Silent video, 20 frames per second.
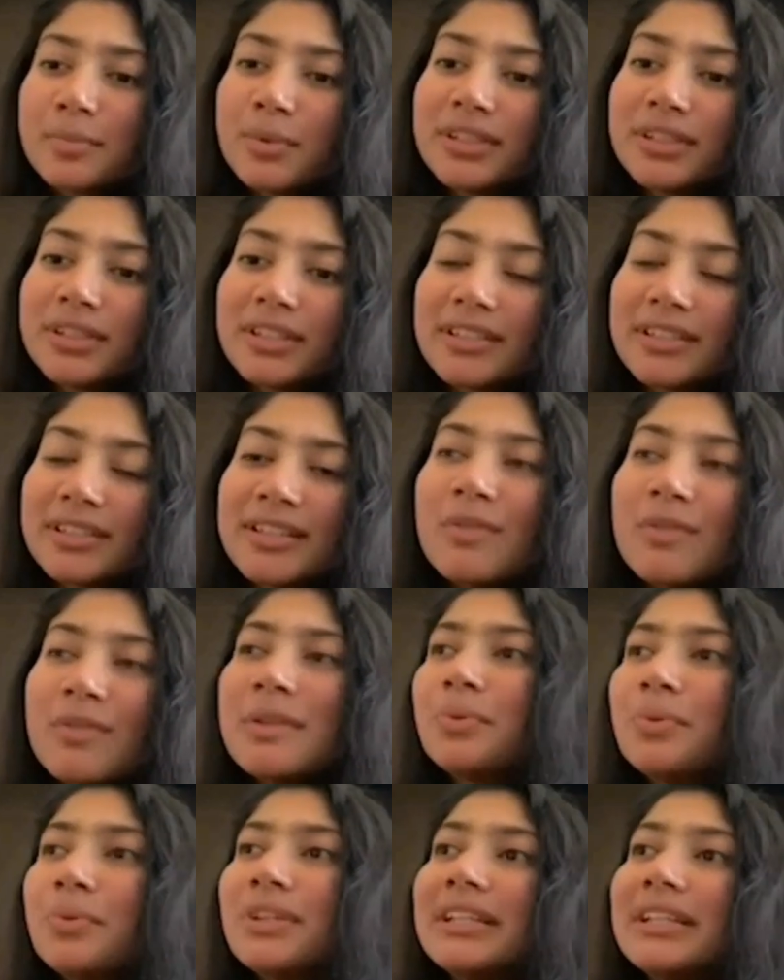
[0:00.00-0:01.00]
But now
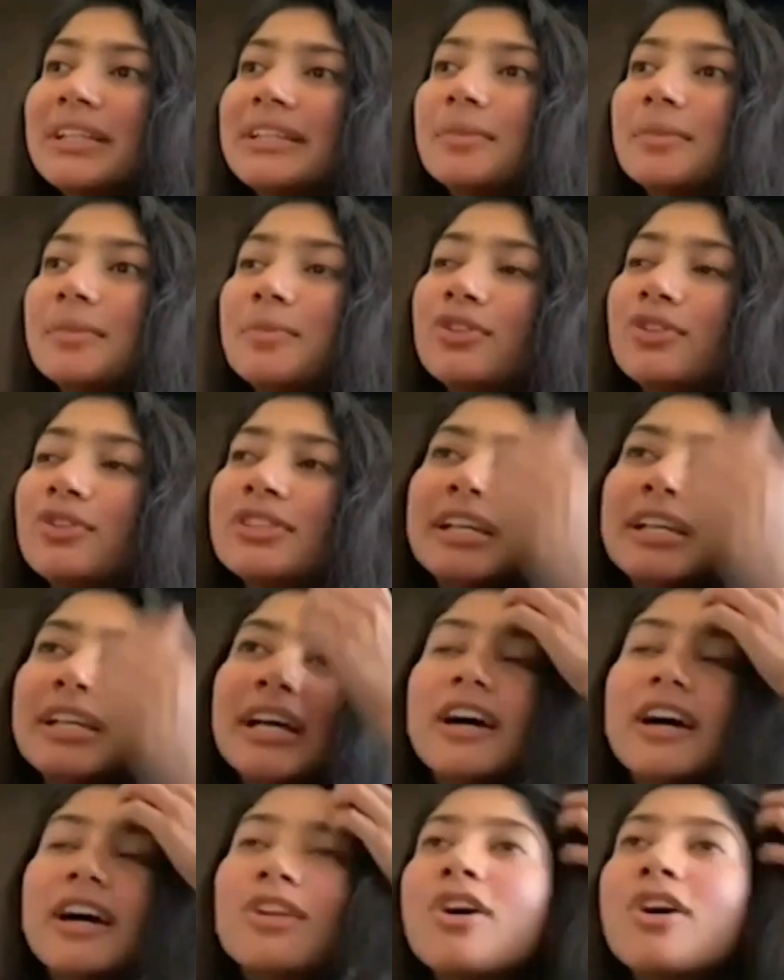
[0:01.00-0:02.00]
I'm pretty clear, because
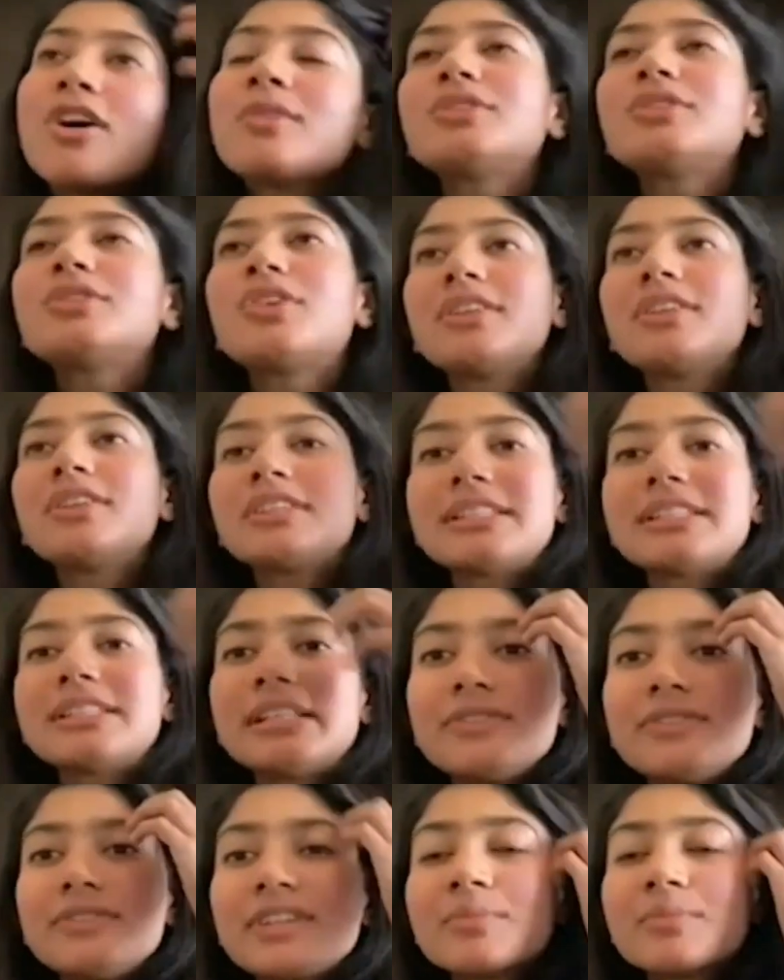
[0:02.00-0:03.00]
along with all this
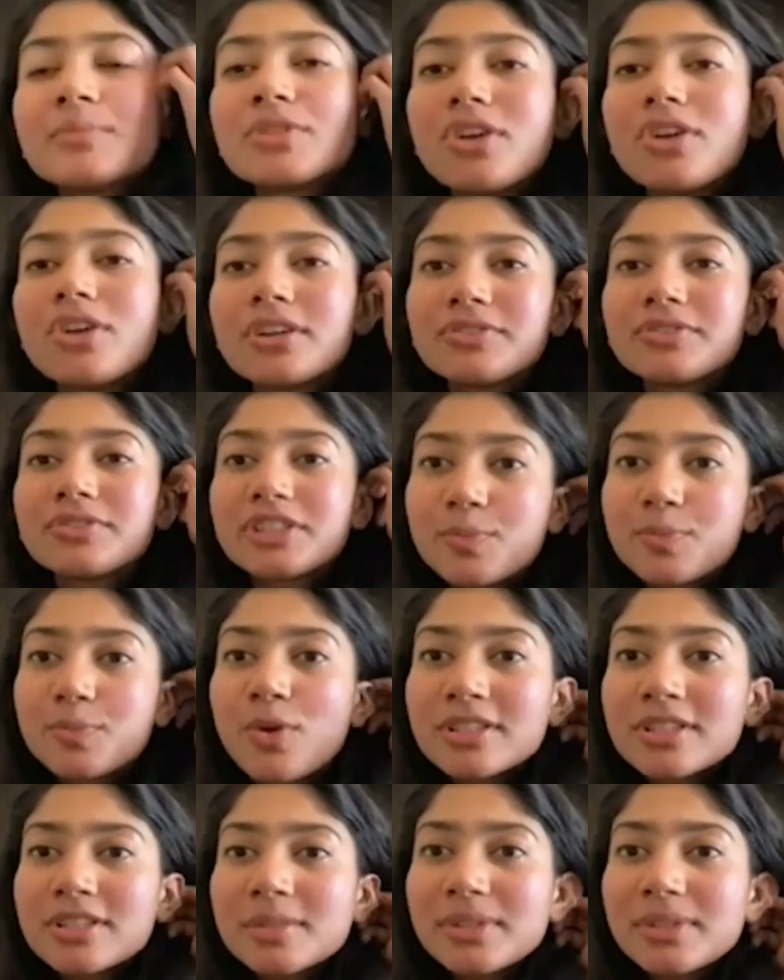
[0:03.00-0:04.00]
love comes a lot of
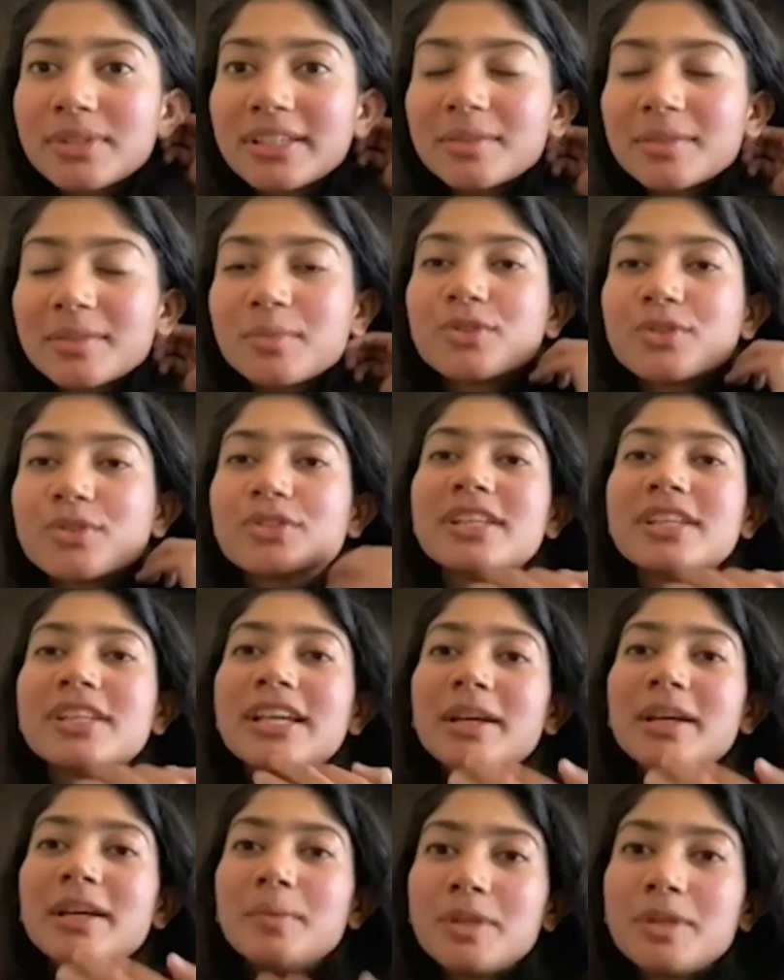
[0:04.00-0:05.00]
responsibility, because
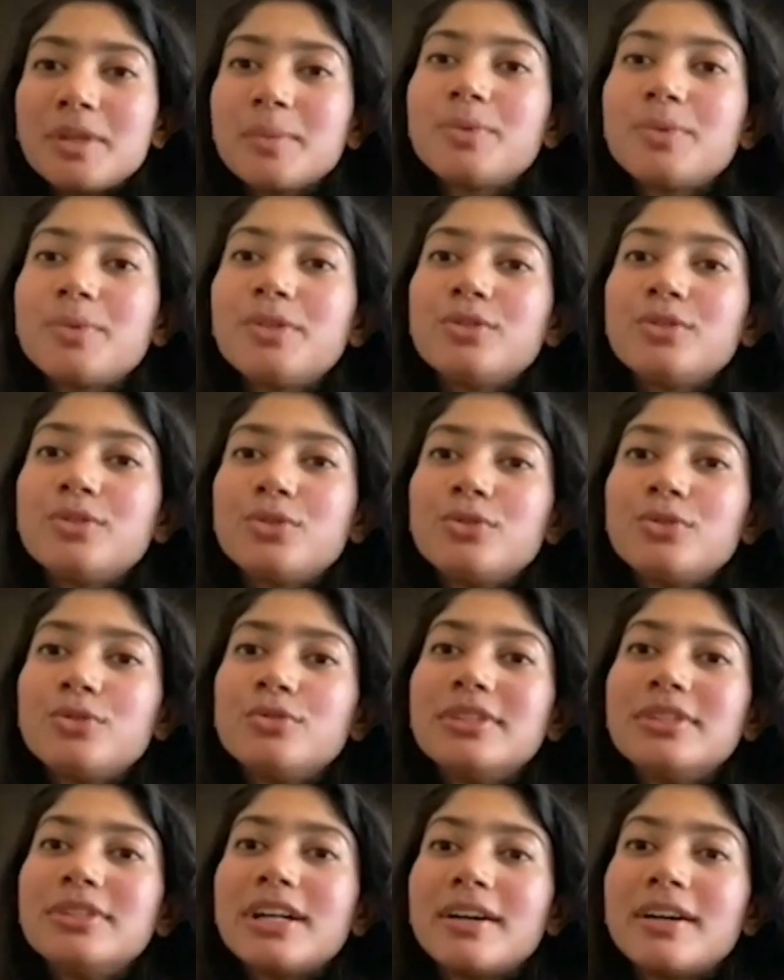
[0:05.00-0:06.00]
people
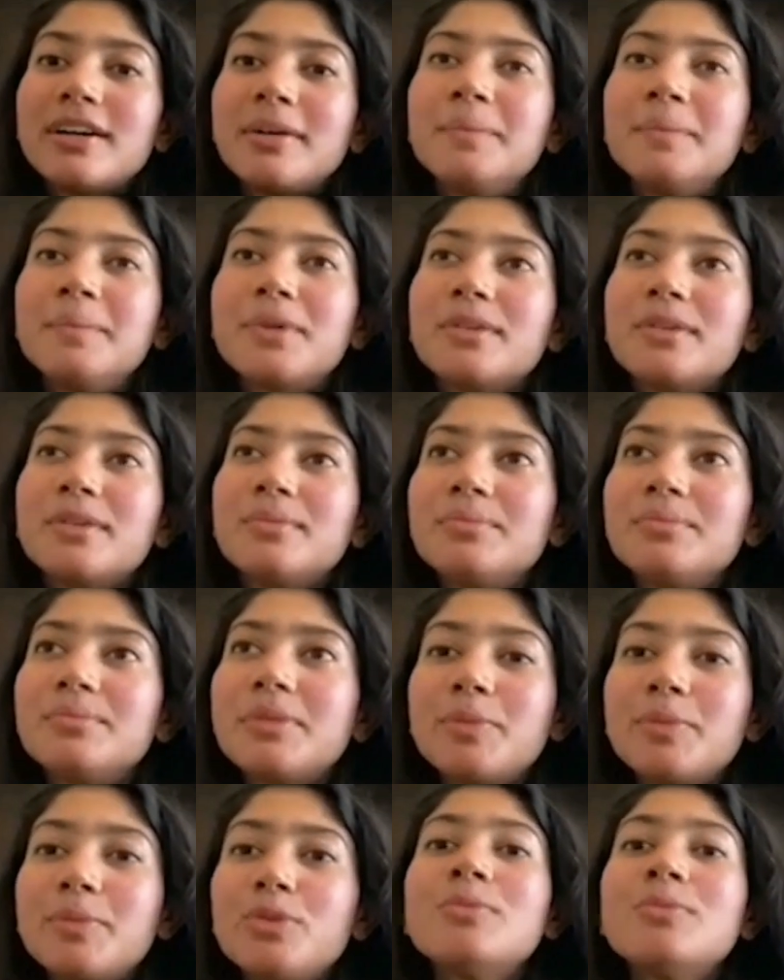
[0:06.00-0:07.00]
whom
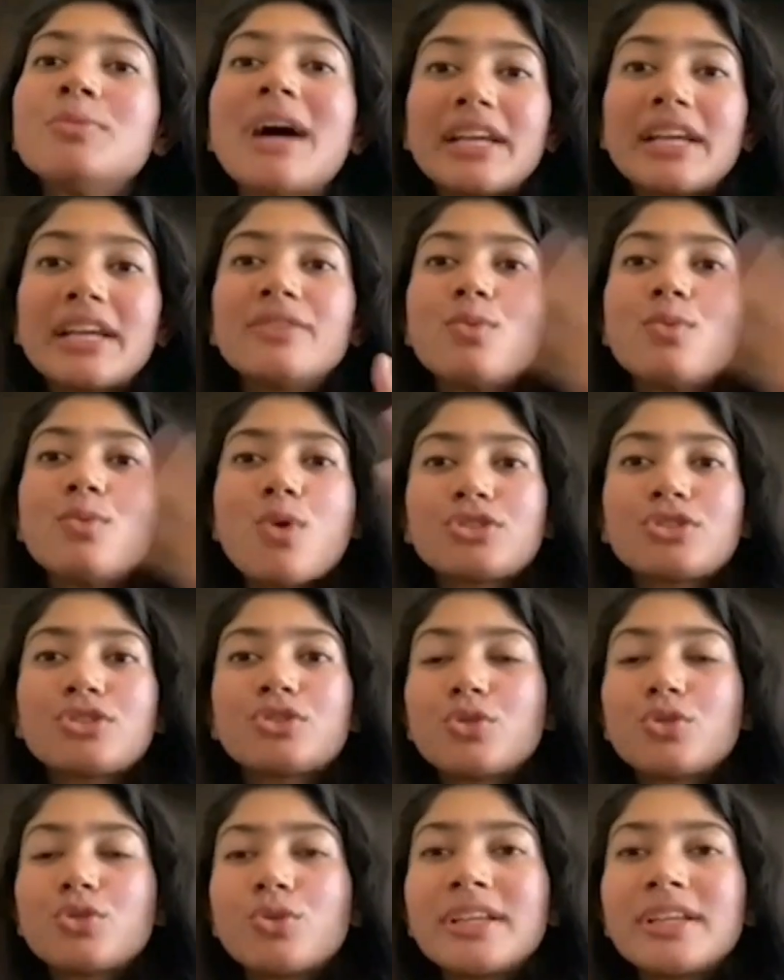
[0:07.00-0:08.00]
I've
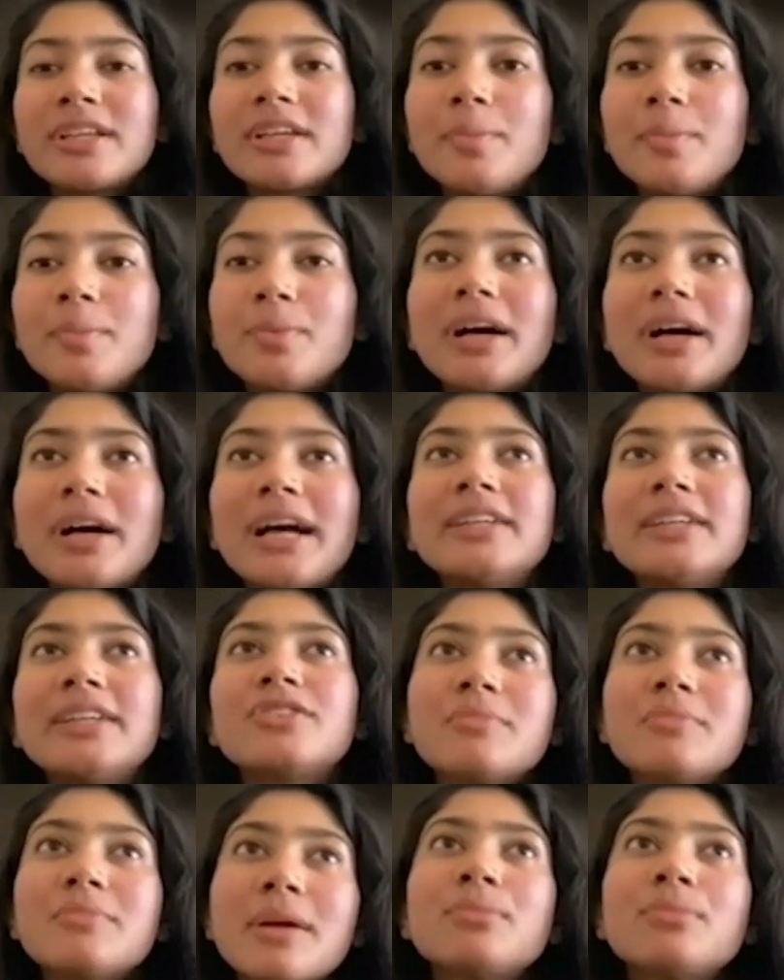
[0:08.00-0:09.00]
watched growing up,
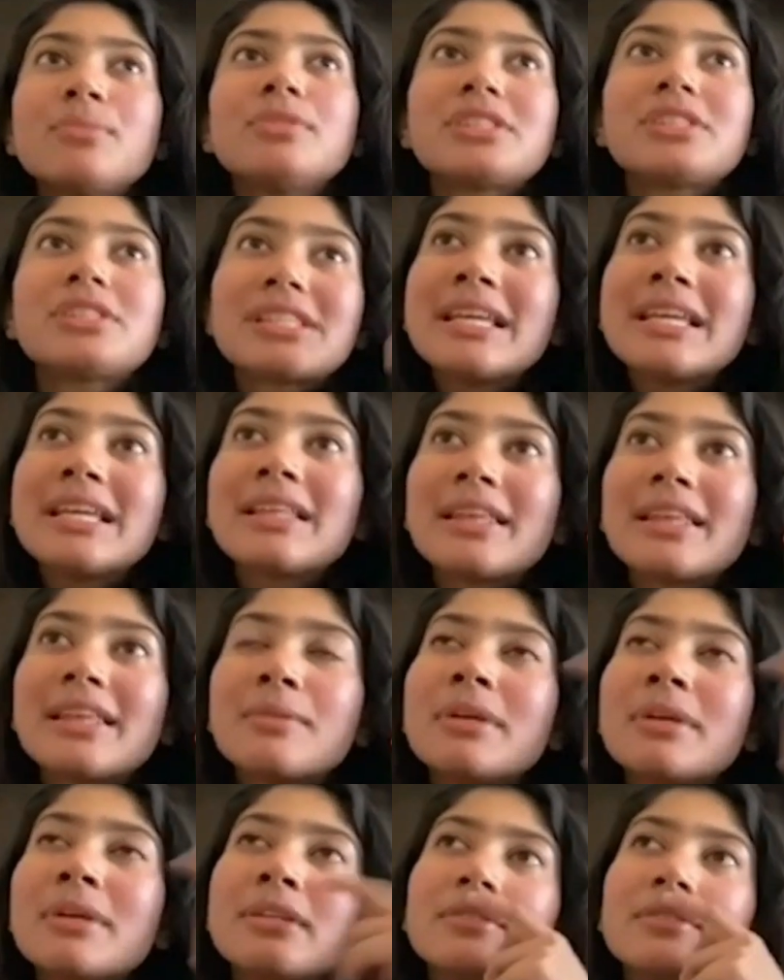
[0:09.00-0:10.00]
I remember seeing
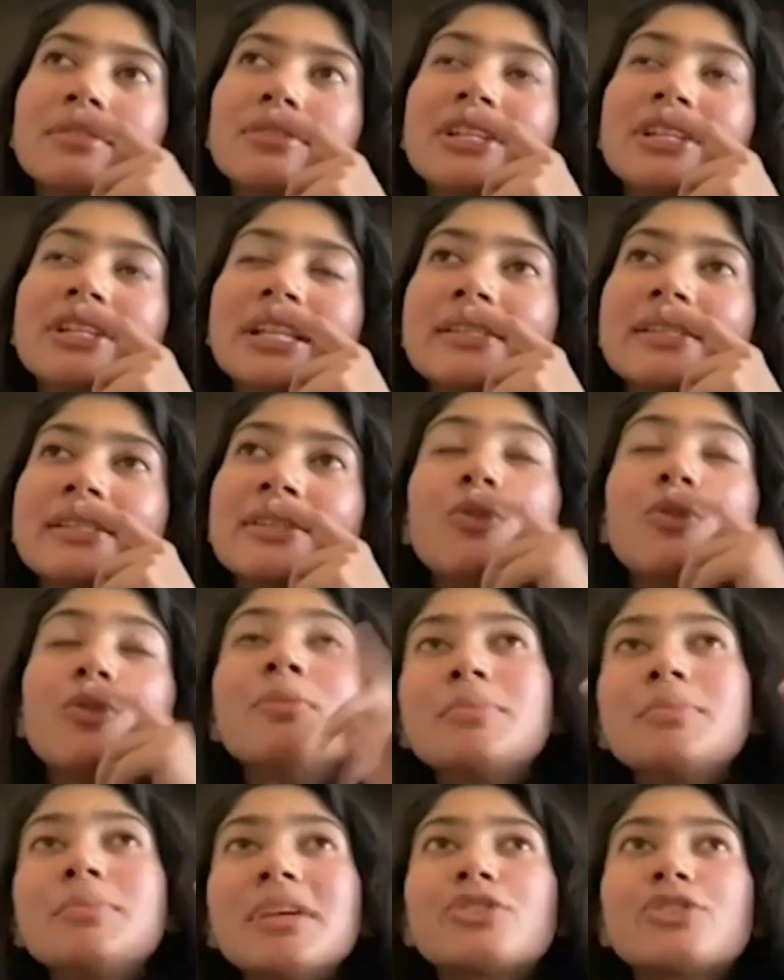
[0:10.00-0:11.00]
them and realizing, oh,
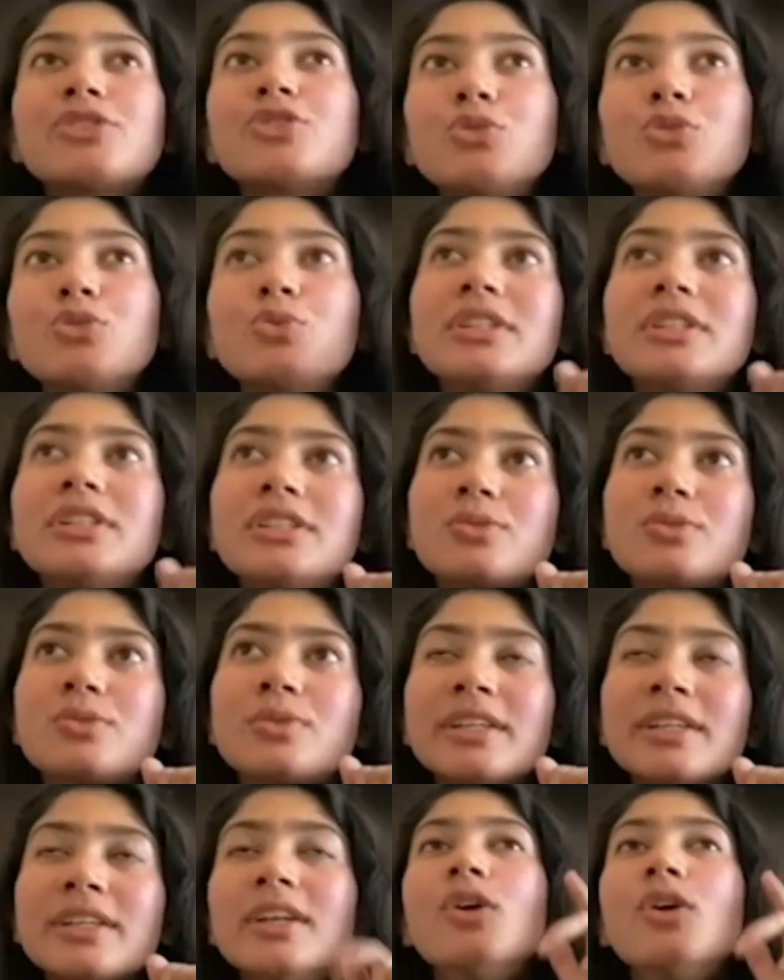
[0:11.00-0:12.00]
maybe I should do it this
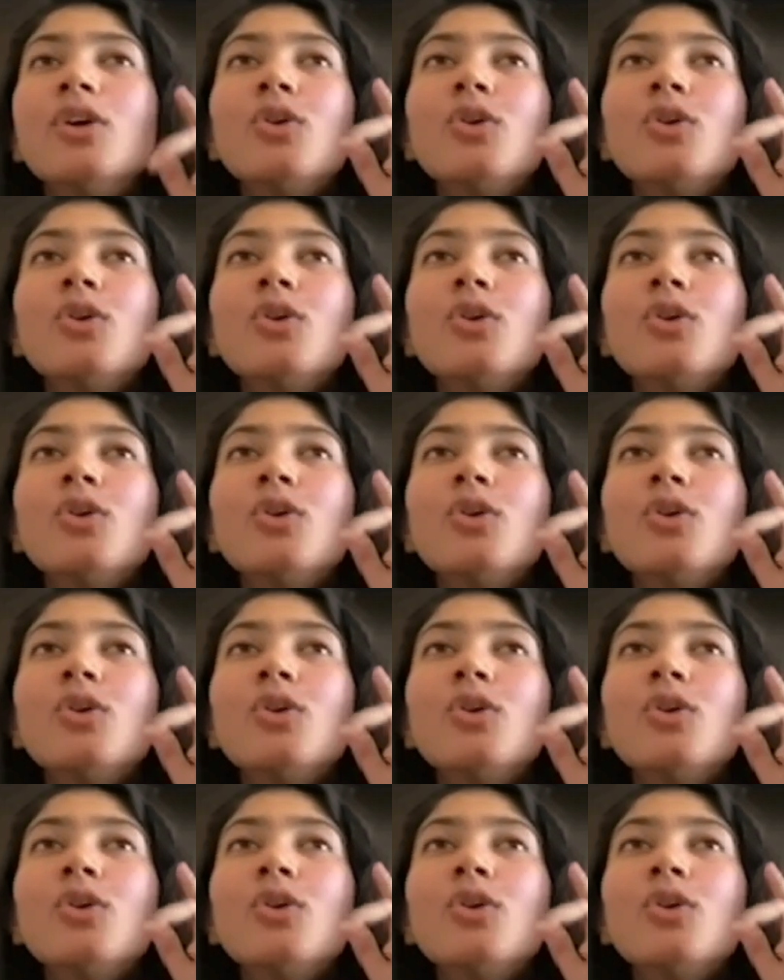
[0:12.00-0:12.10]
way.